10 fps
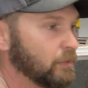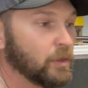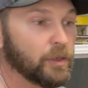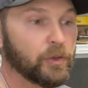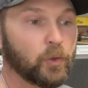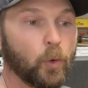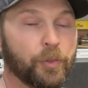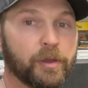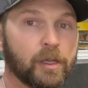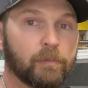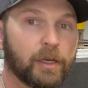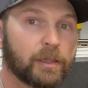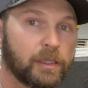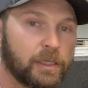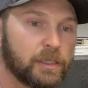another cool thing
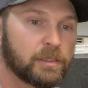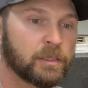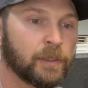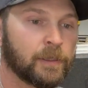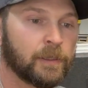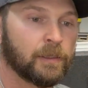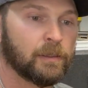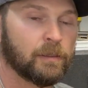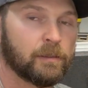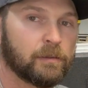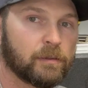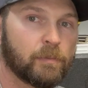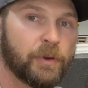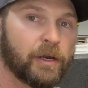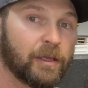about these,
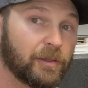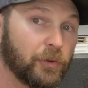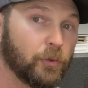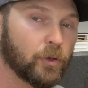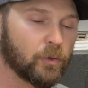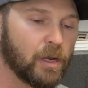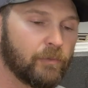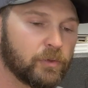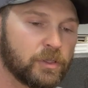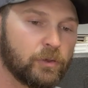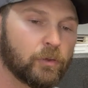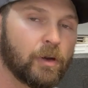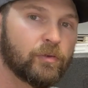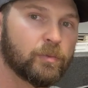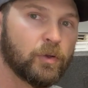compared like the newer rifles,
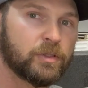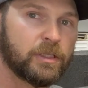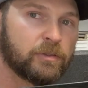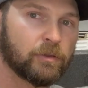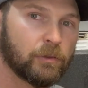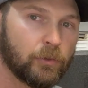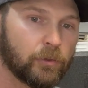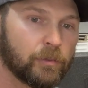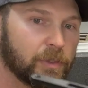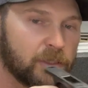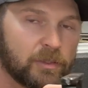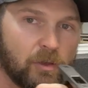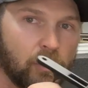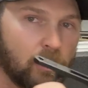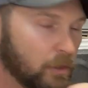most of these are aluminum. This is
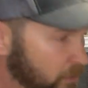all